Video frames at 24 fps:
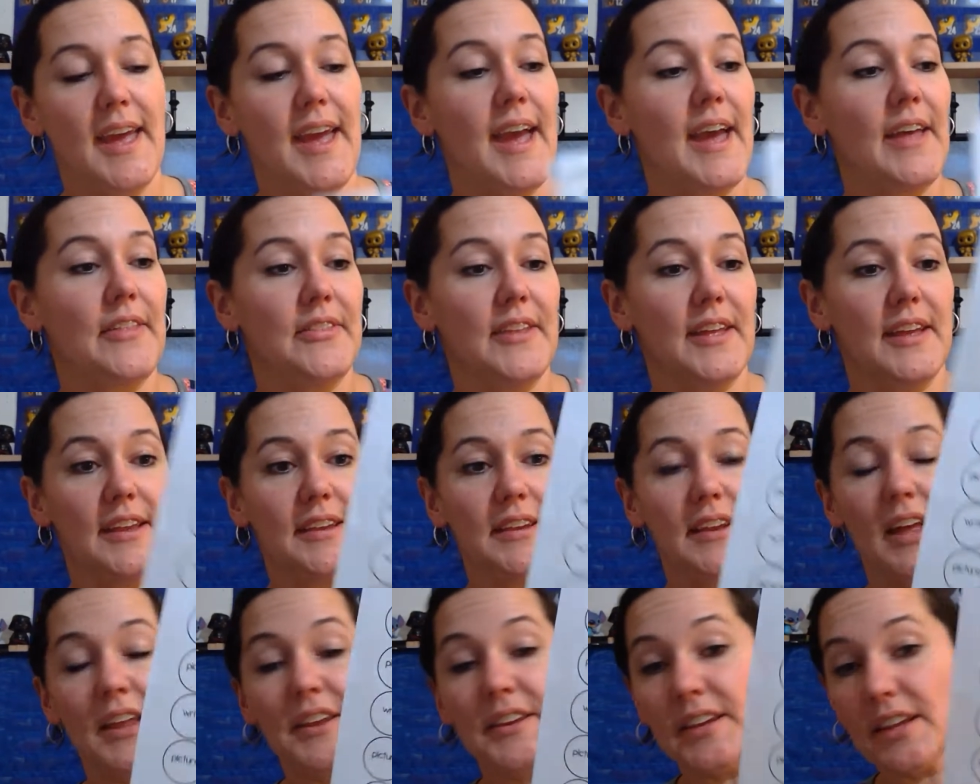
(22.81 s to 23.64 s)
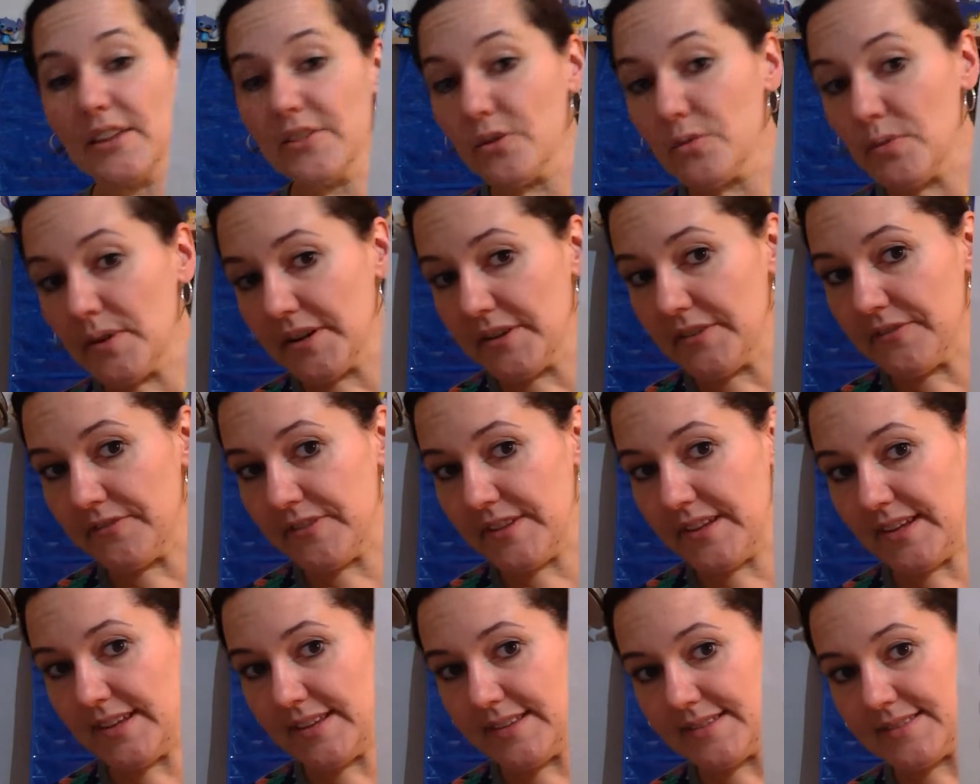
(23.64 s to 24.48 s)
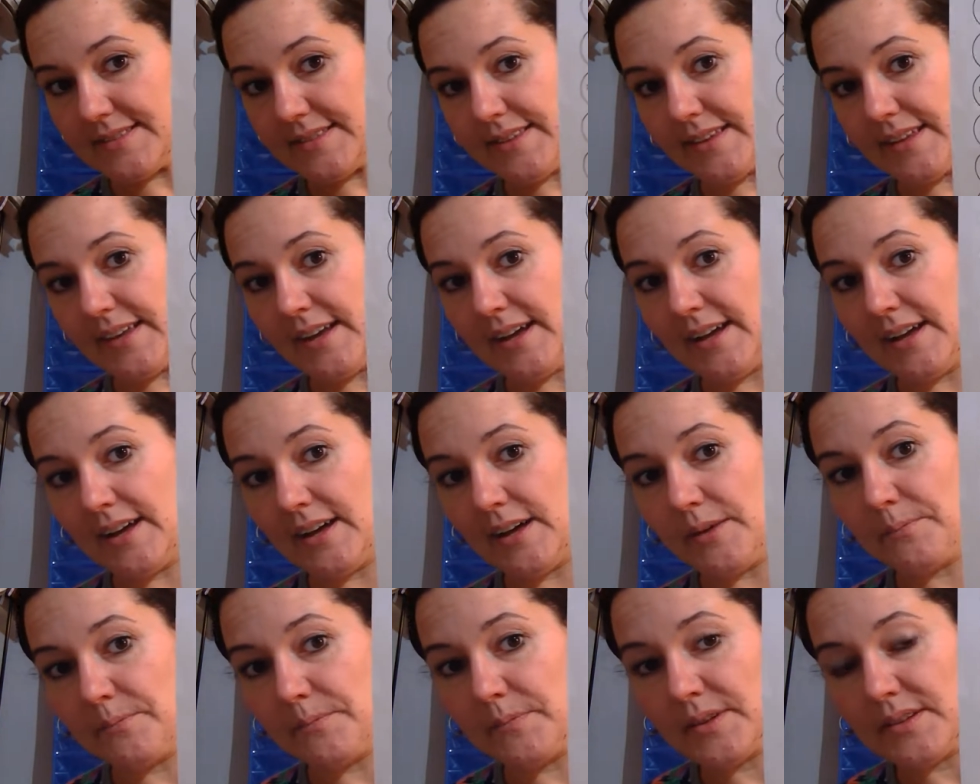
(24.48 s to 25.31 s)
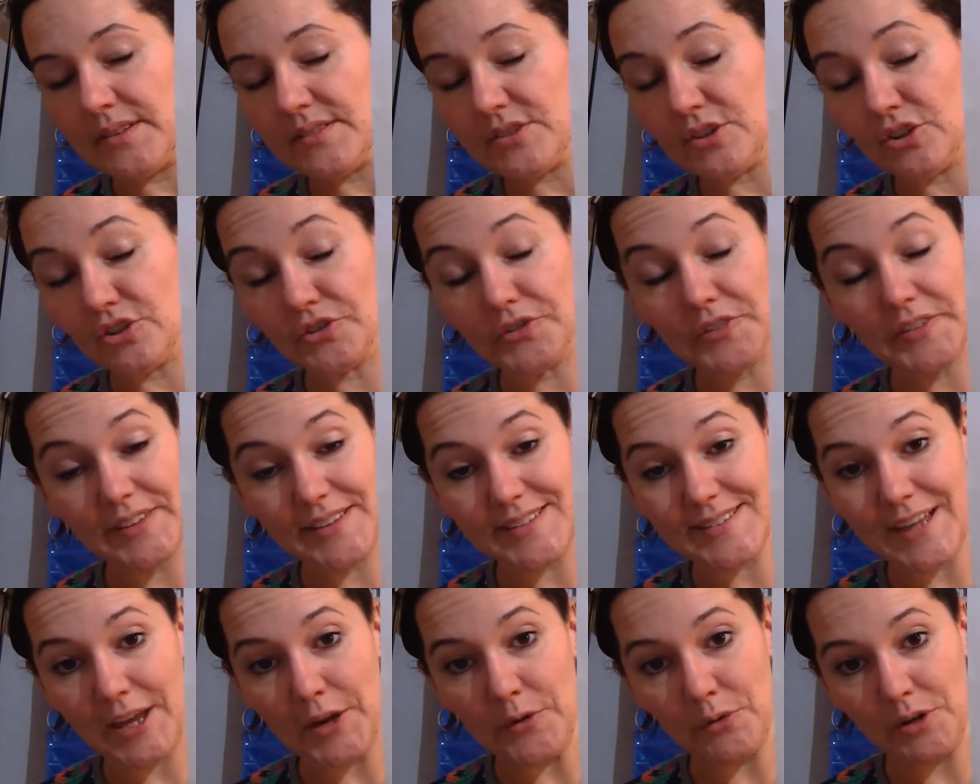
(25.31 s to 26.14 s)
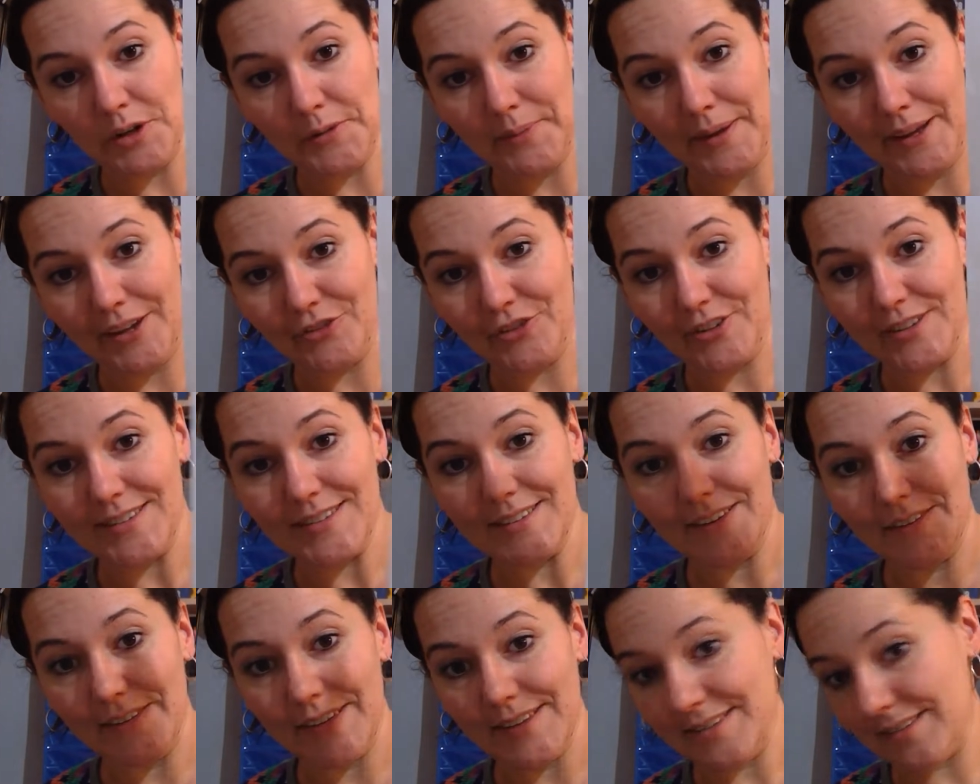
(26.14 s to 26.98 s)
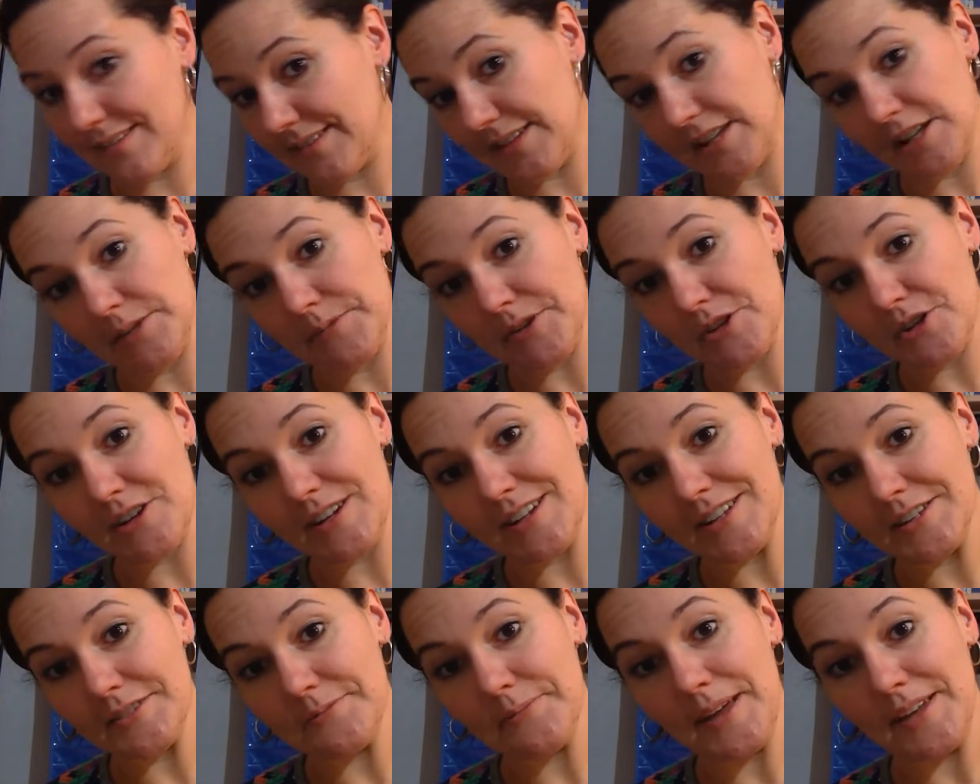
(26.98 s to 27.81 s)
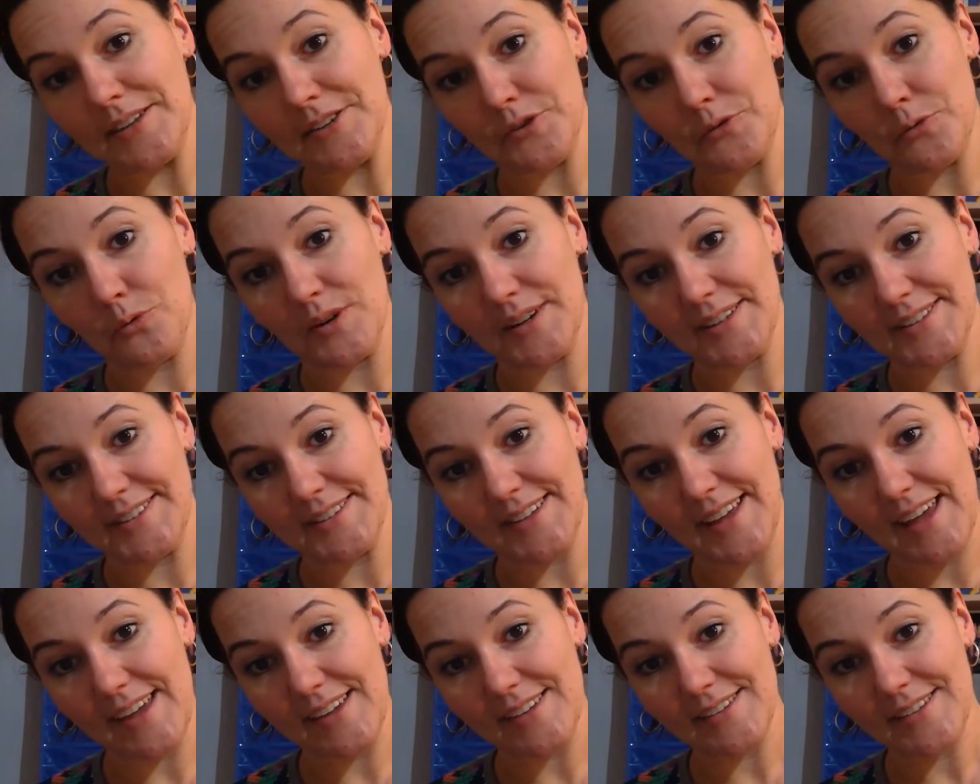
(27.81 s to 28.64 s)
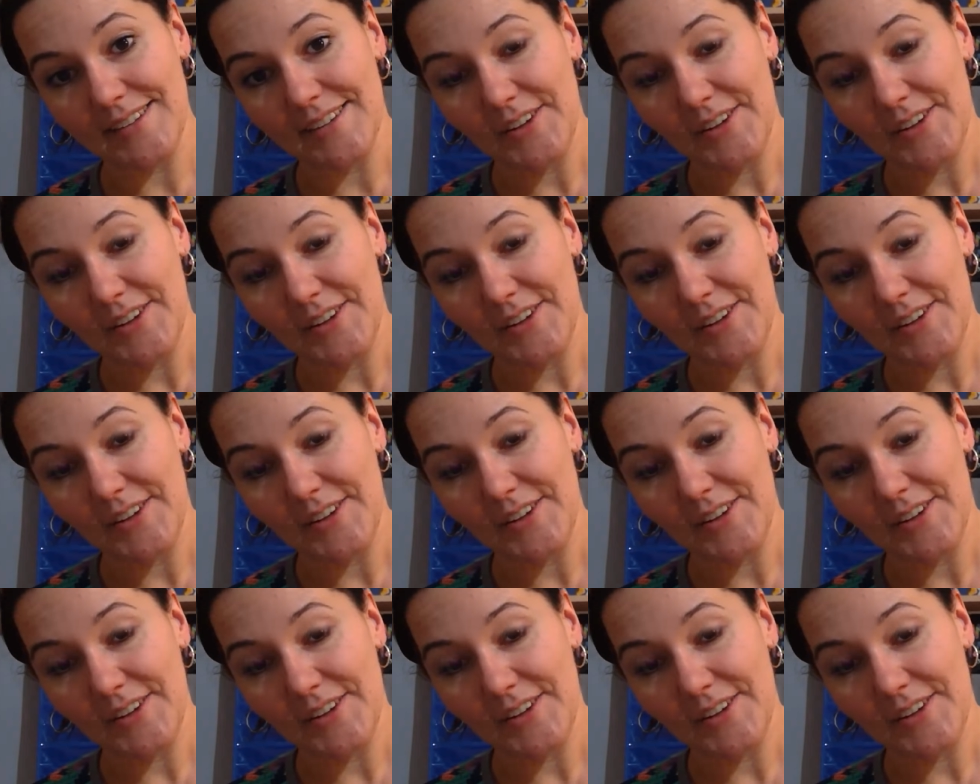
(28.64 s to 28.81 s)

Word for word: And then another one of these, the um, search for the sight word pages. So this is going to be your independent work today.